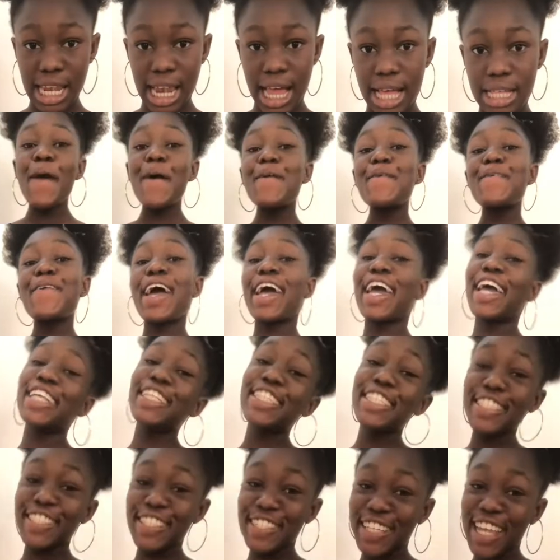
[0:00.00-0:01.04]
We are getting to
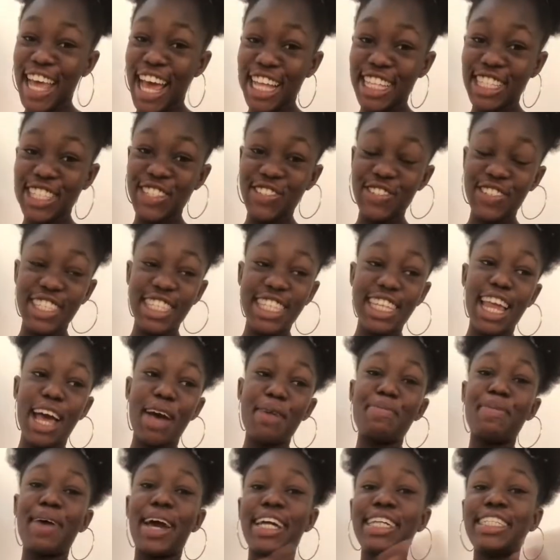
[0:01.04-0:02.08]
that. You'll see that by
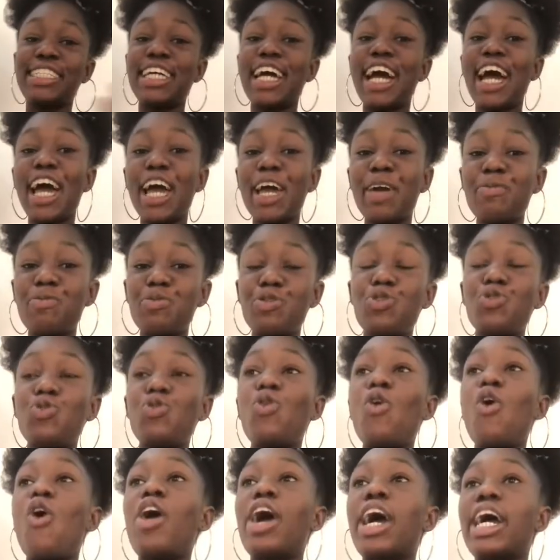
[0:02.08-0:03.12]
the time you
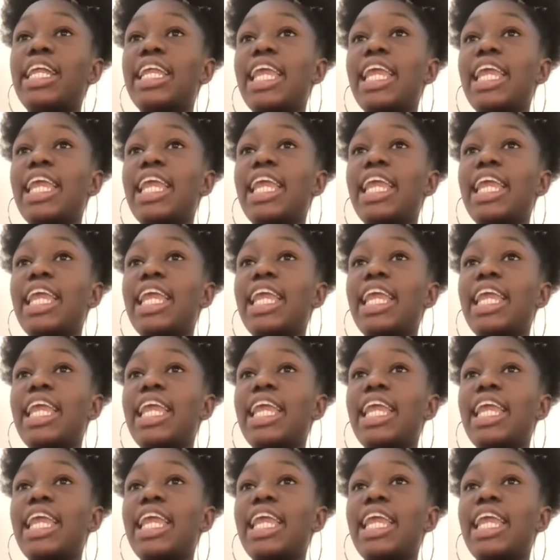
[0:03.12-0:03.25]
organize,